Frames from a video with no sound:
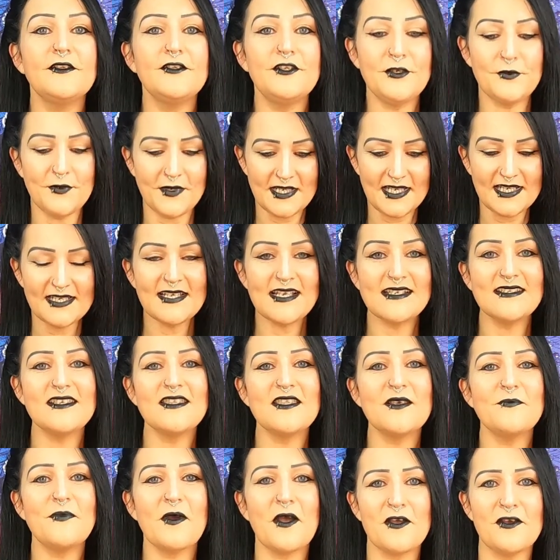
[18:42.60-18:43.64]
Do what it says at
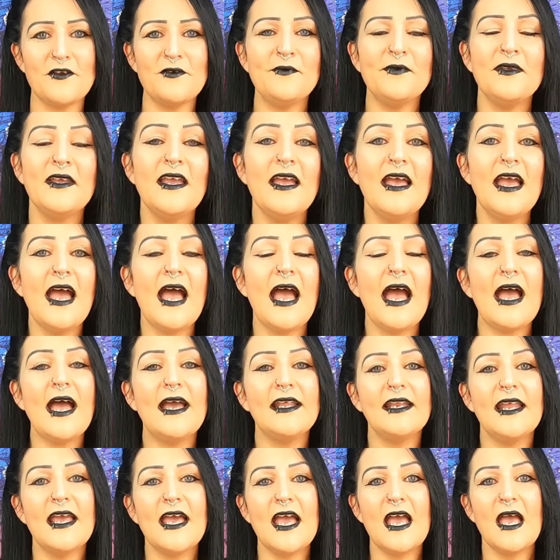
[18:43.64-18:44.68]
the bottom.
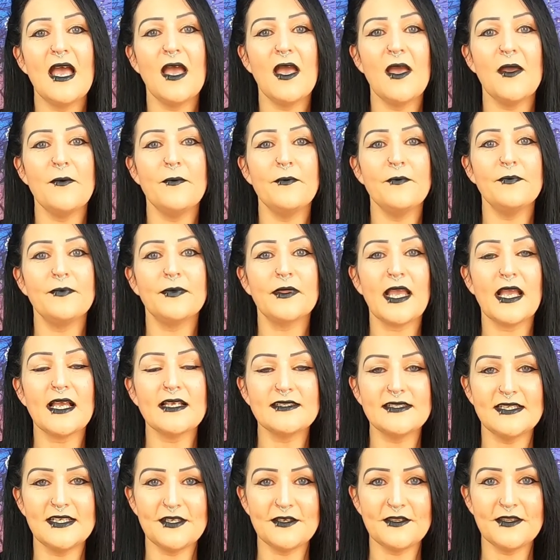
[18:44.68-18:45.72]
And I'll
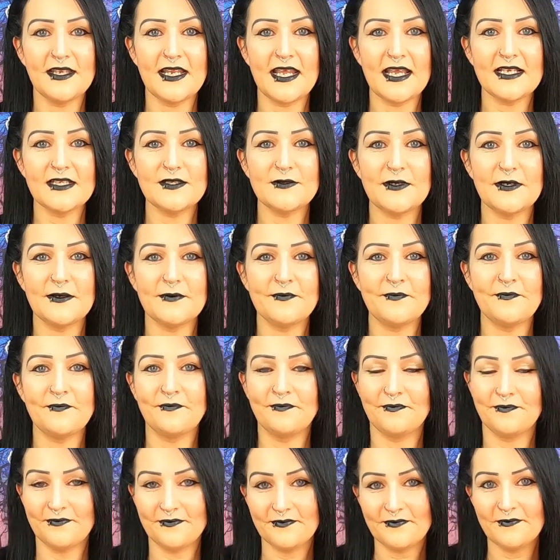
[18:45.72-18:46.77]
see you on the next one.
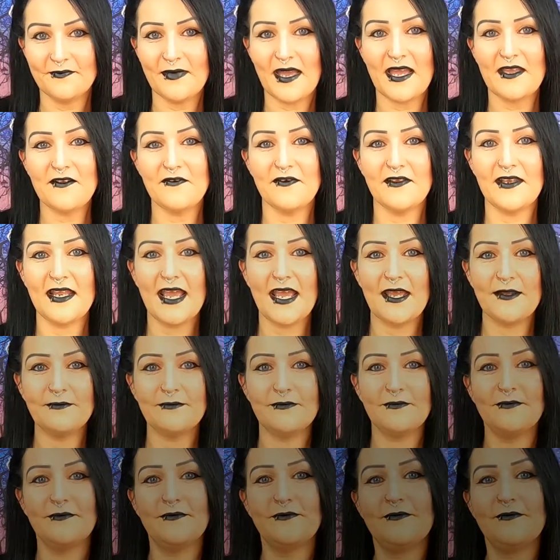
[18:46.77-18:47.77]
Bye for now.